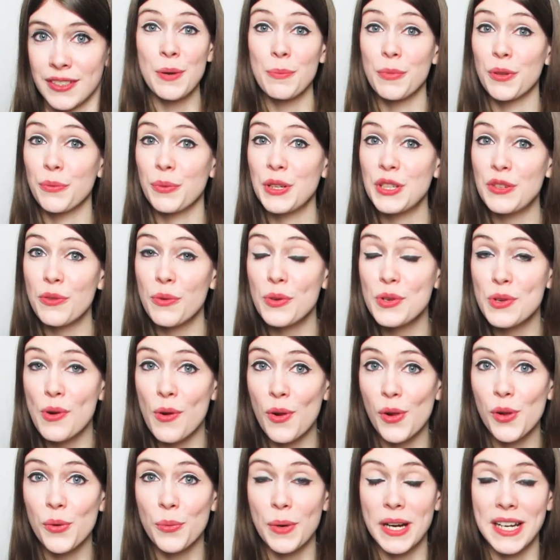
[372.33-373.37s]
But we don't
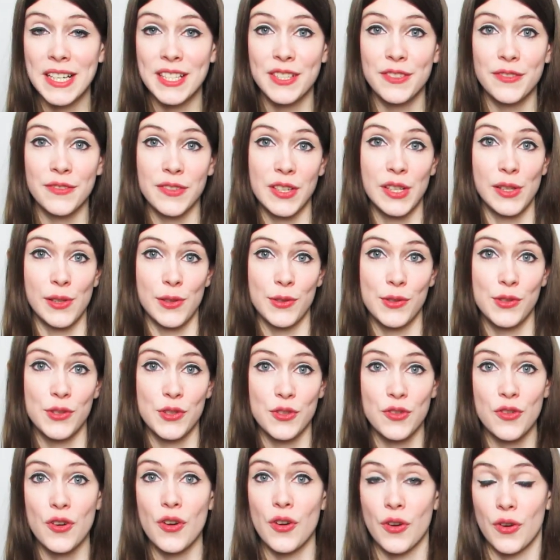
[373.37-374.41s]
always feel
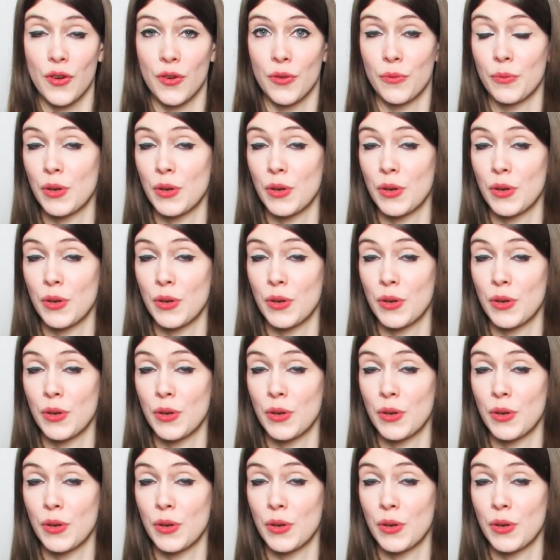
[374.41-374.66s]
strong.